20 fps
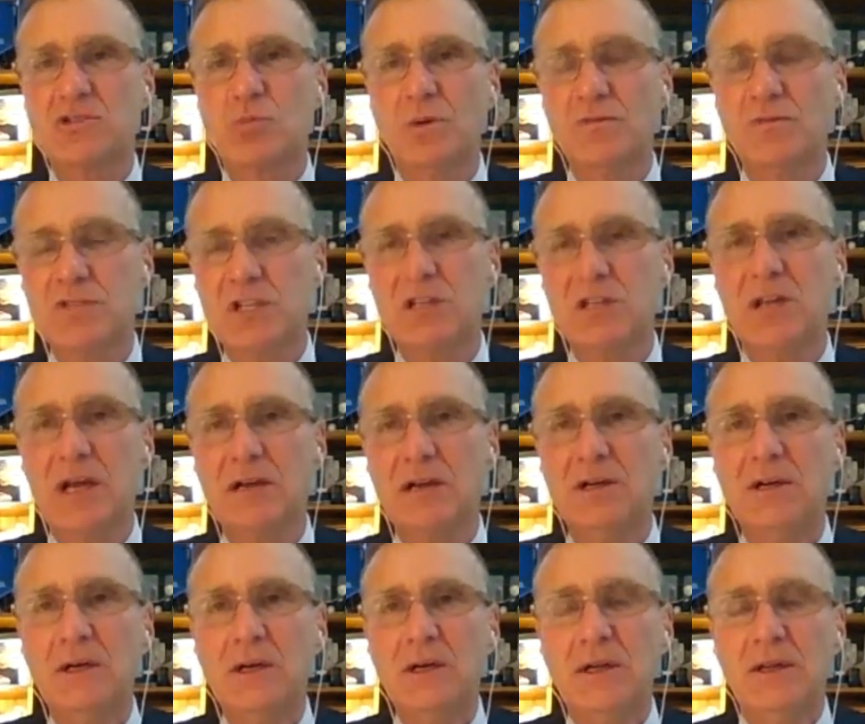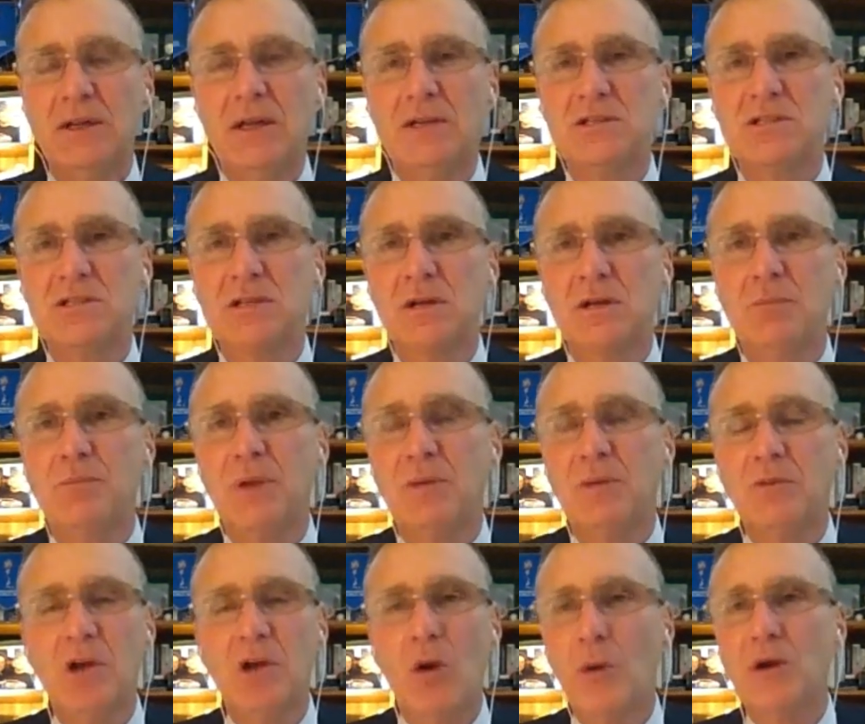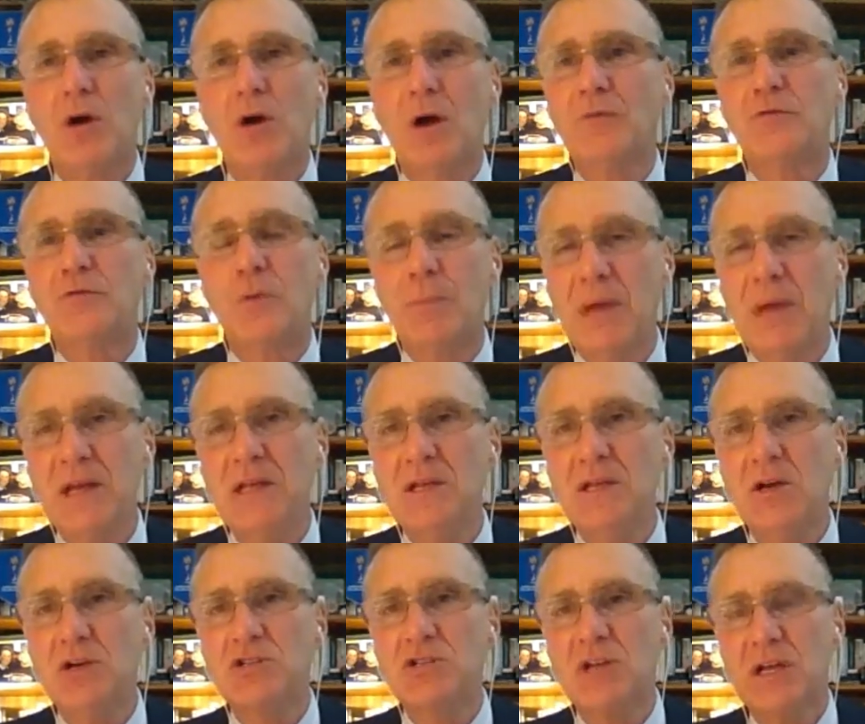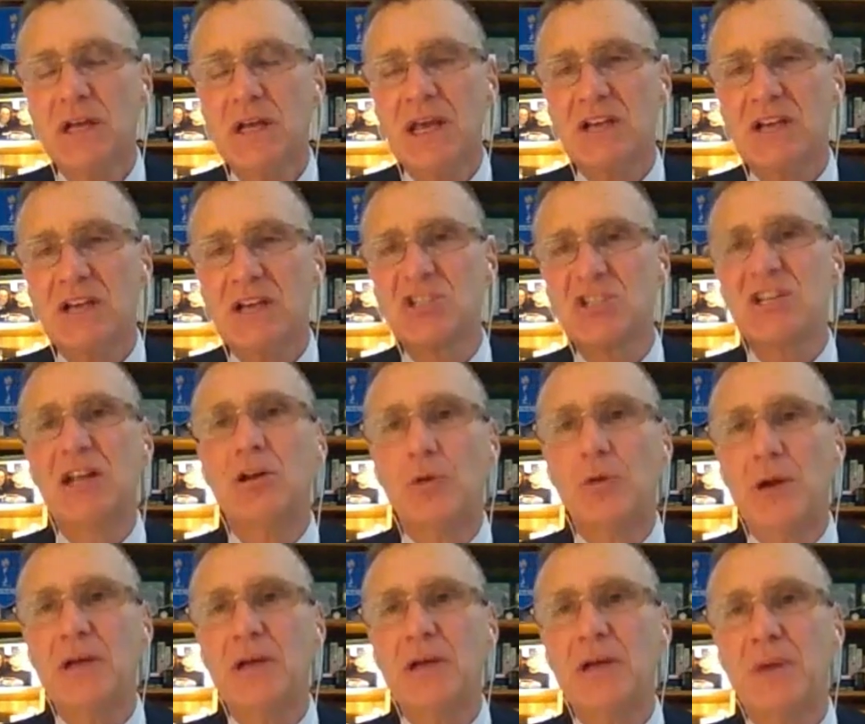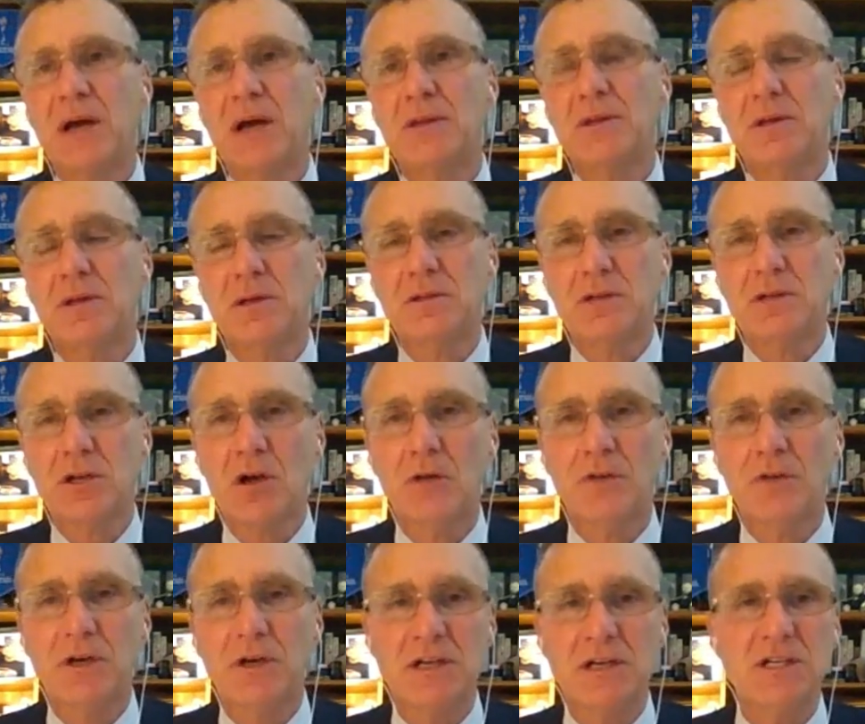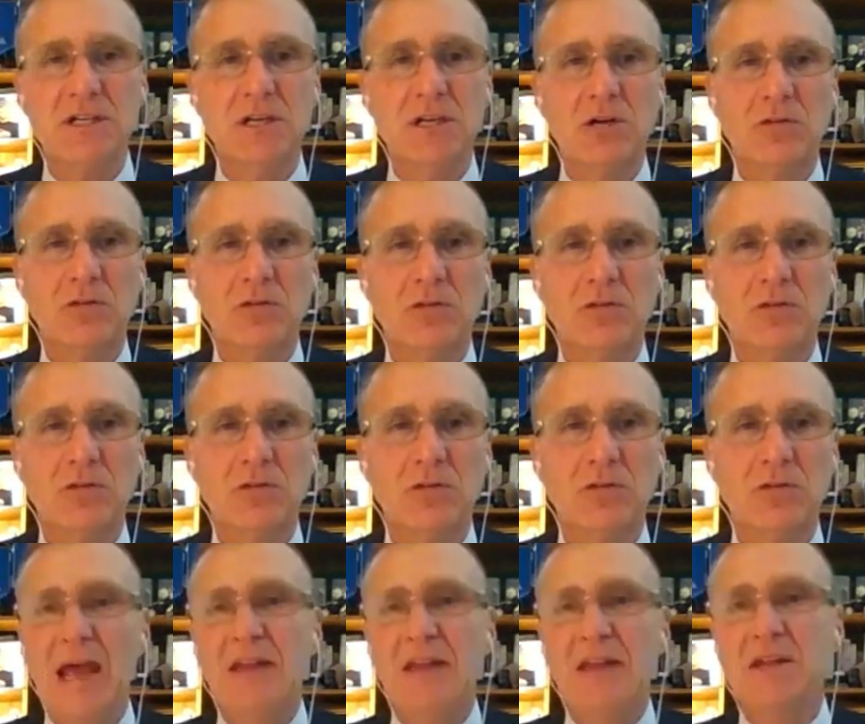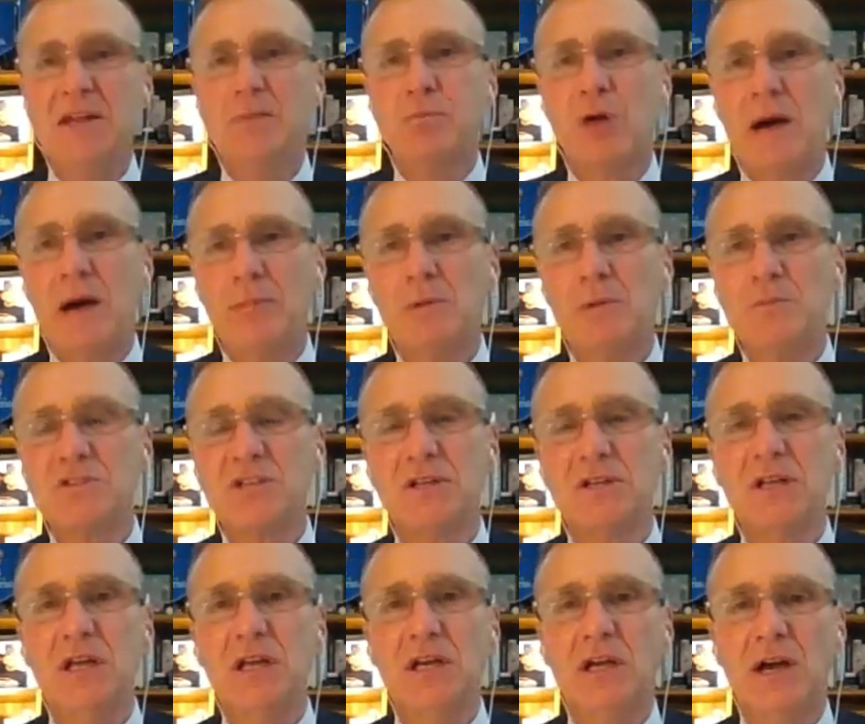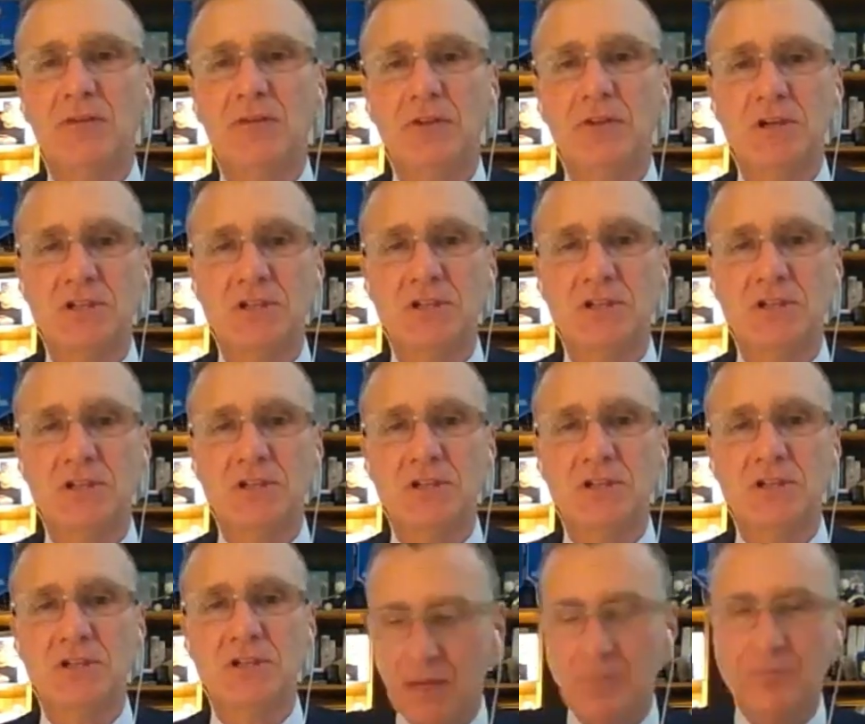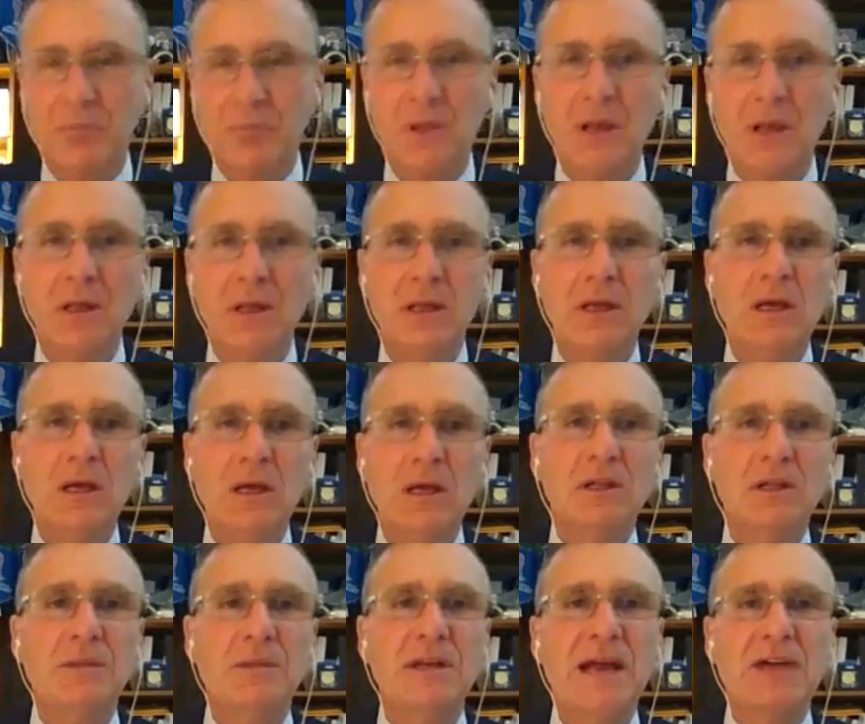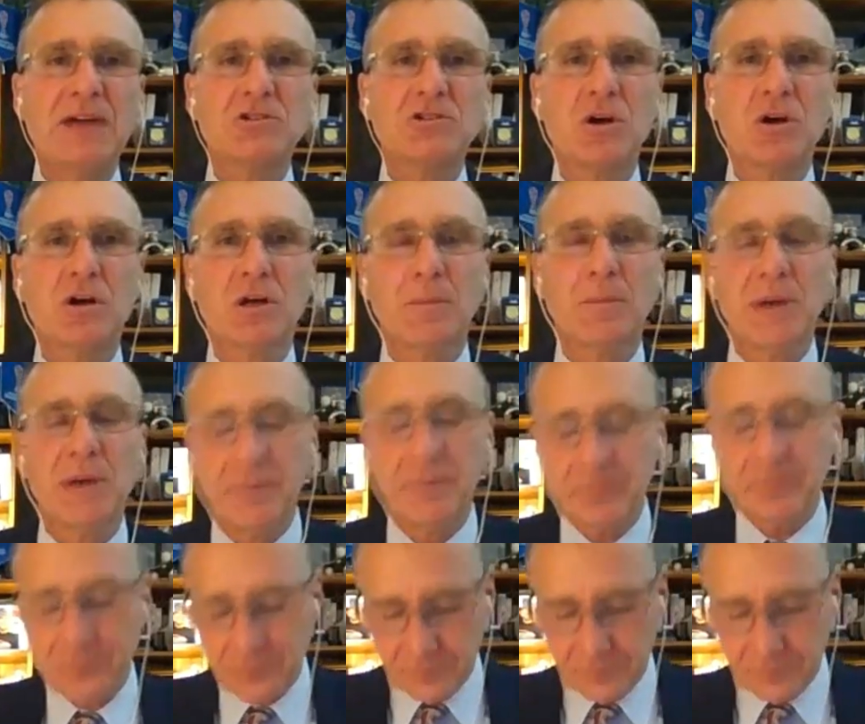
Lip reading: We've seen that that's been going on for many years, accelerated by the COVID-19 crisis, and then problems in governance capacity. Let me now talk about,